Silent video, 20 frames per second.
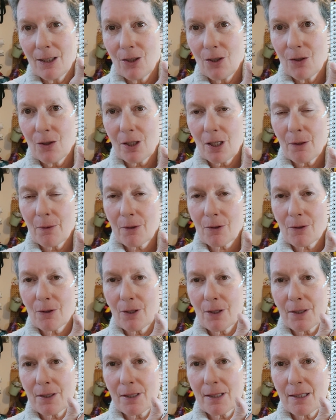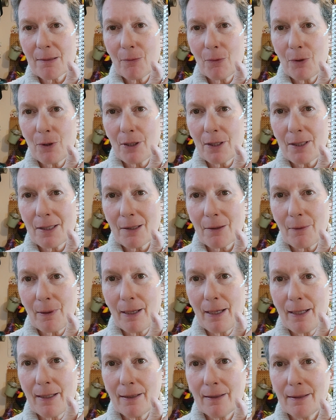You sew across the smaller
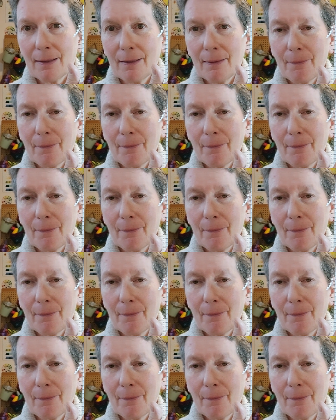square,